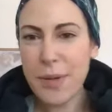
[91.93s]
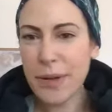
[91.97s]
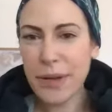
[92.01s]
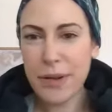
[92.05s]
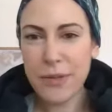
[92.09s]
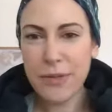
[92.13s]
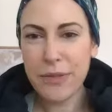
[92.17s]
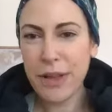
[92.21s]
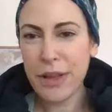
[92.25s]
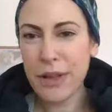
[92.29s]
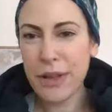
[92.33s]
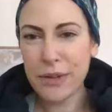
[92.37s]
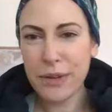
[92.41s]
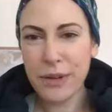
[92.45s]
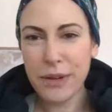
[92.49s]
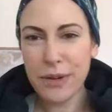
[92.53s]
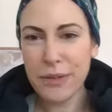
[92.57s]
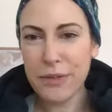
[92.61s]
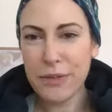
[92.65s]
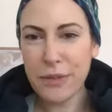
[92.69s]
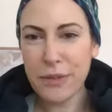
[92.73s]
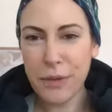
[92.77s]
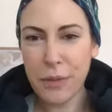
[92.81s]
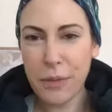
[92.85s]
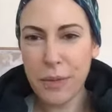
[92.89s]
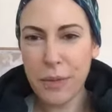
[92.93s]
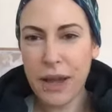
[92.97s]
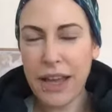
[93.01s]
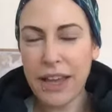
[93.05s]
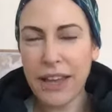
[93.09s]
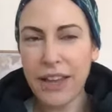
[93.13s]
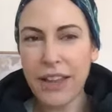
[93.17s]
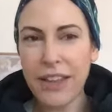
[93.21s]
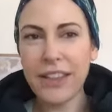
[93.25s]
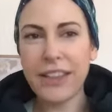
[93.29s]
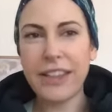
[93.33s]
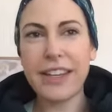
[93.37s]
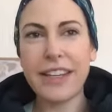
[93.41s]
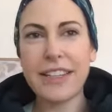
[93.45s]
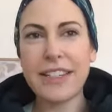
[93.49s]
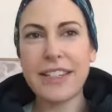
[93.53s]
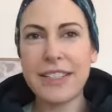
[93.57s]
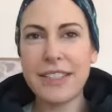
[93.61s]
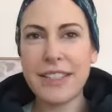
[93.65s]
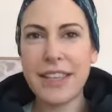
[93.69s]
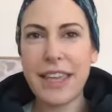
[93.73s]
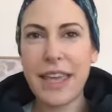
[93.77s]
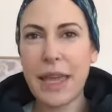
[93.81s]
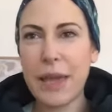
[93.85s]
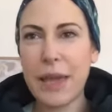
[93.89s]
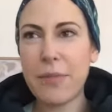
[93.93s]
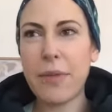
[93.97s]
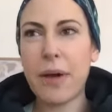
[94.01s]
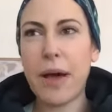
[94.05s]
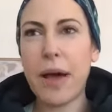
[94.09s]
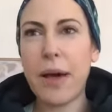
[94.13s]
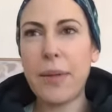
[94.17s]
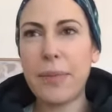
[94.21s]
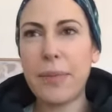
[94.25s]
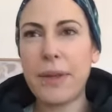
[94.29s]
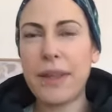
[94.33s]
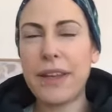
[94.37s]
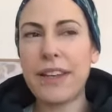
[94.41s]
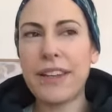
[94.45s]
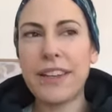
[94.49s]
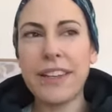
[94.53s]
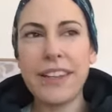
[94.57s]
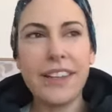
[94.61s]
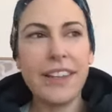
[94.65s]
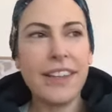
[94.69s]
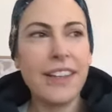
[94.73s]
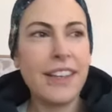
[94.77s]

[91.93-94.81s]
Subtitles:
I'd followed her for a while and it just came up and,